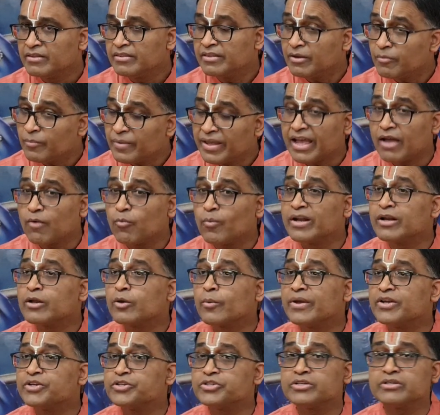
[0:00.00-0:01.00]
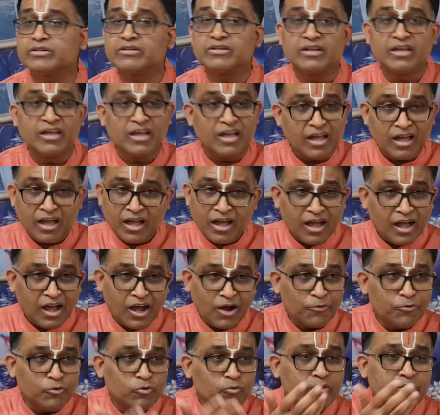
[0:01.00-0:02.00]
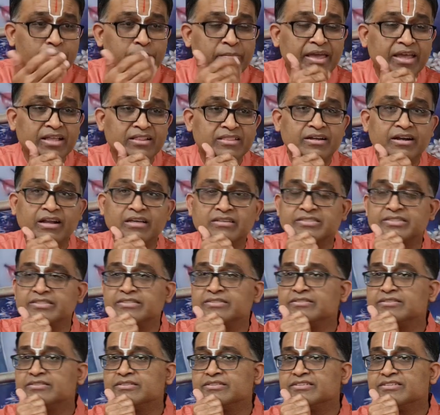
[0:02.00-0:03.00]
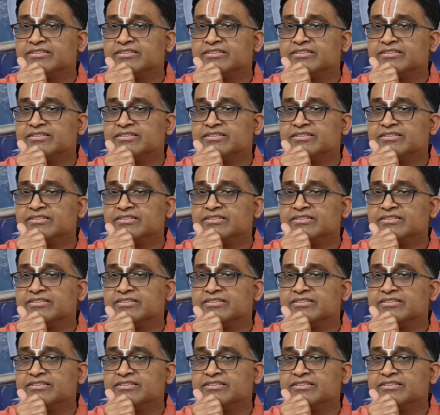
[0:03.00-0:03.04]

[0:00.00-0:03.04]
Then we have one question. How do we make that ascent?